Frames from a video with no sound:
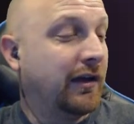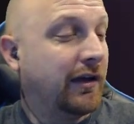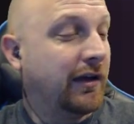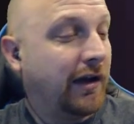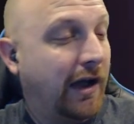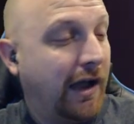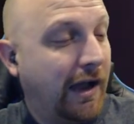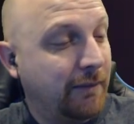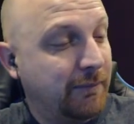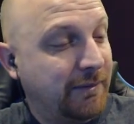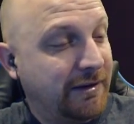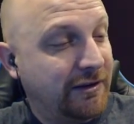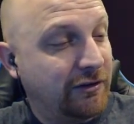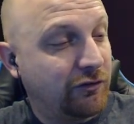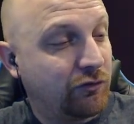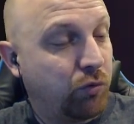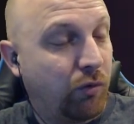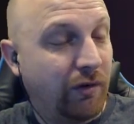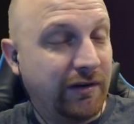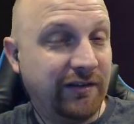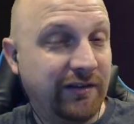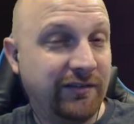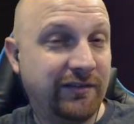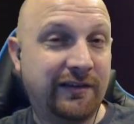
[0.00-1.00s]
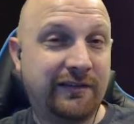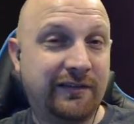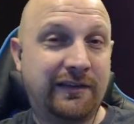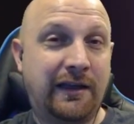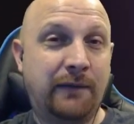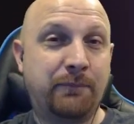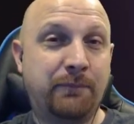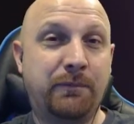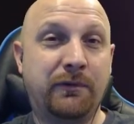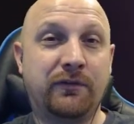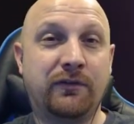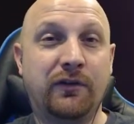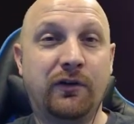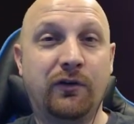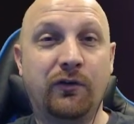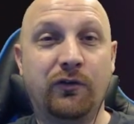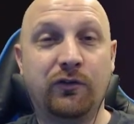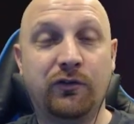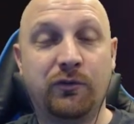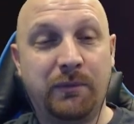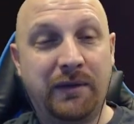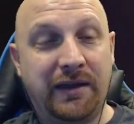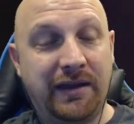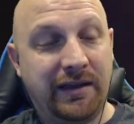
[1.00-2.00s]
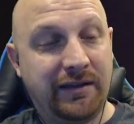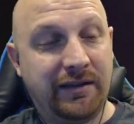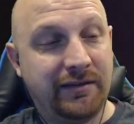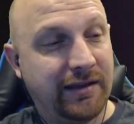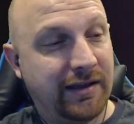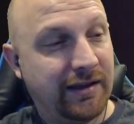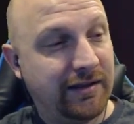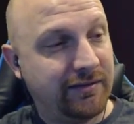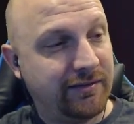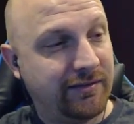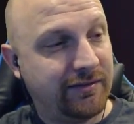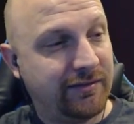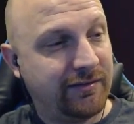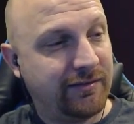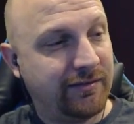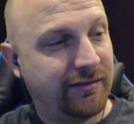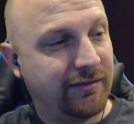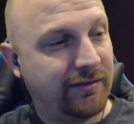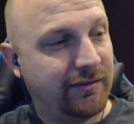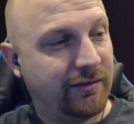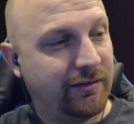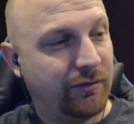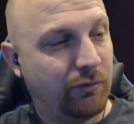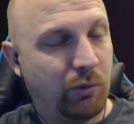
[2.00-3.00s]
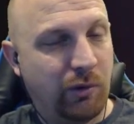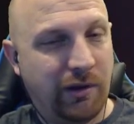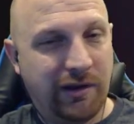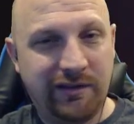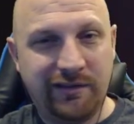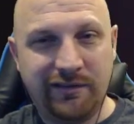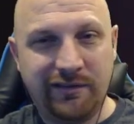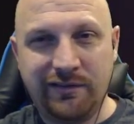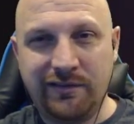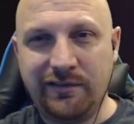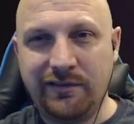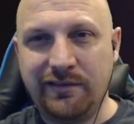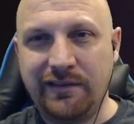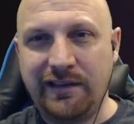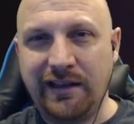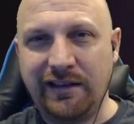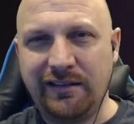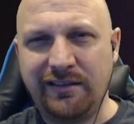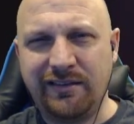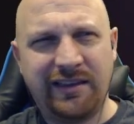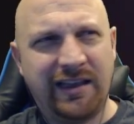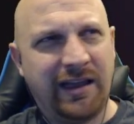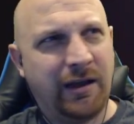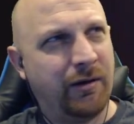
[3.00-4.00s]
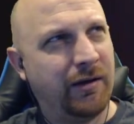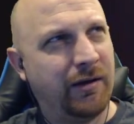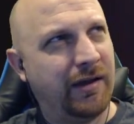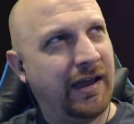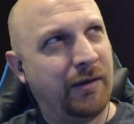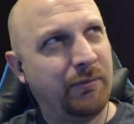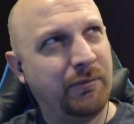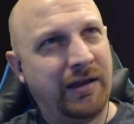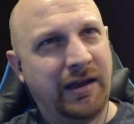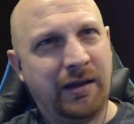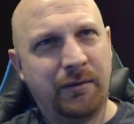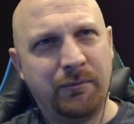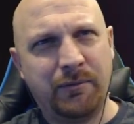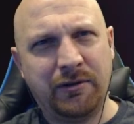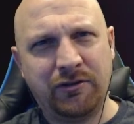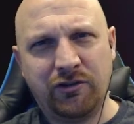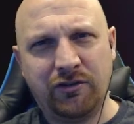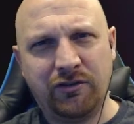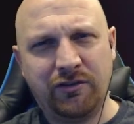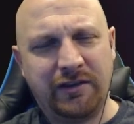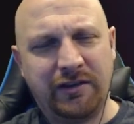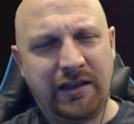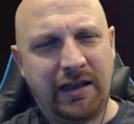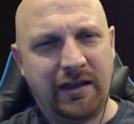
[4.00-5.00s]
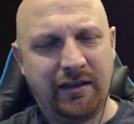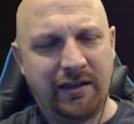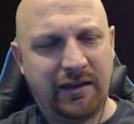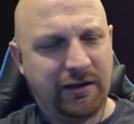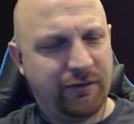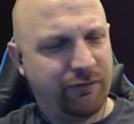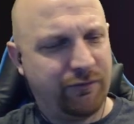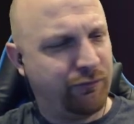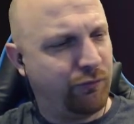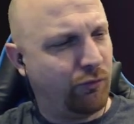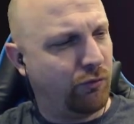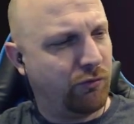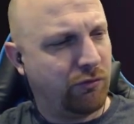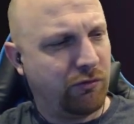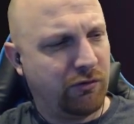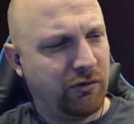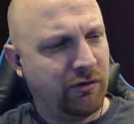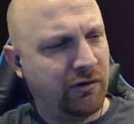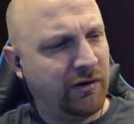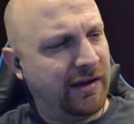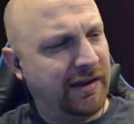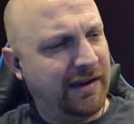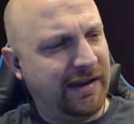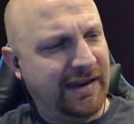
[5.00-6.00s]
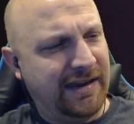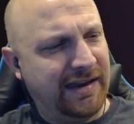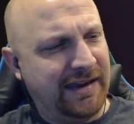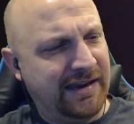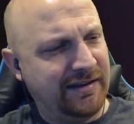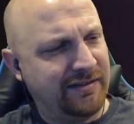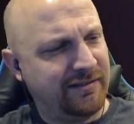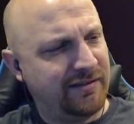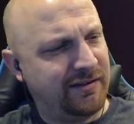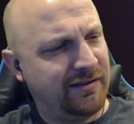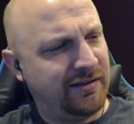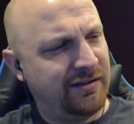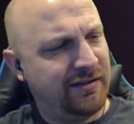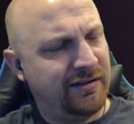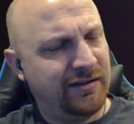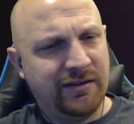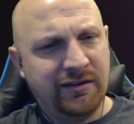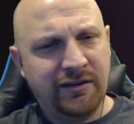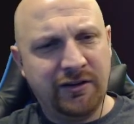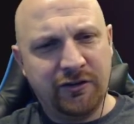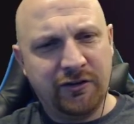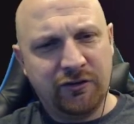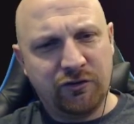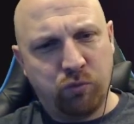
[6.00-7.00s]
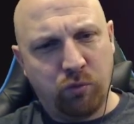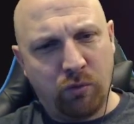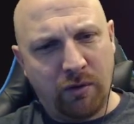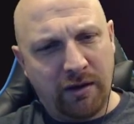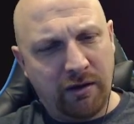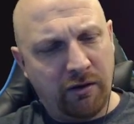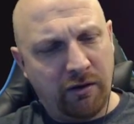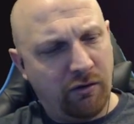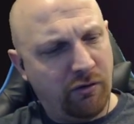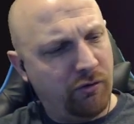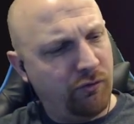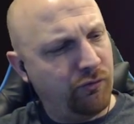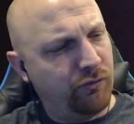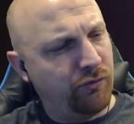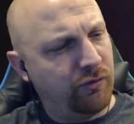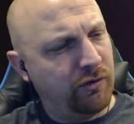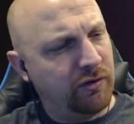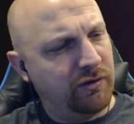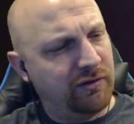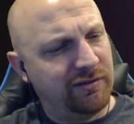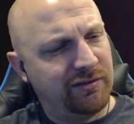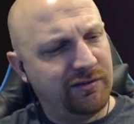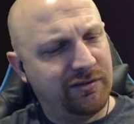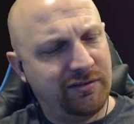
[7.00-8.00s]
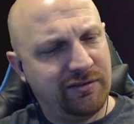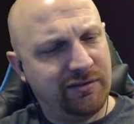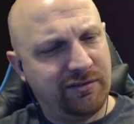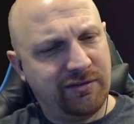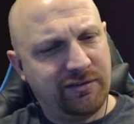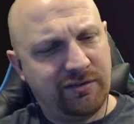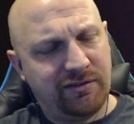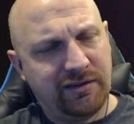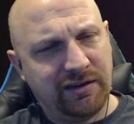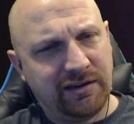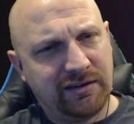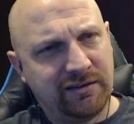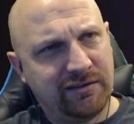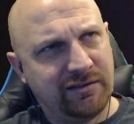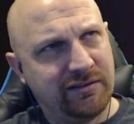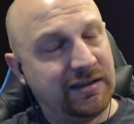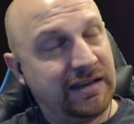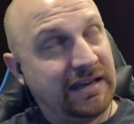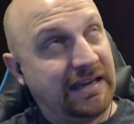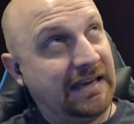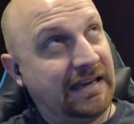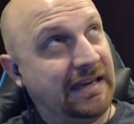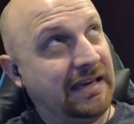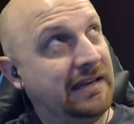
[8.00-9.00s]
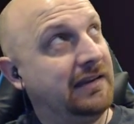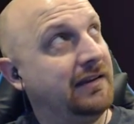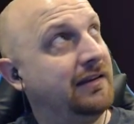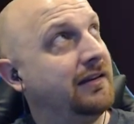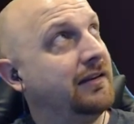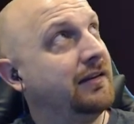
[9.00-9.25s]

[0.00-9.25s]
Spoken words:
I mean, 26 episodes, man. That's how much is that? Like 4, 8, 12, 16,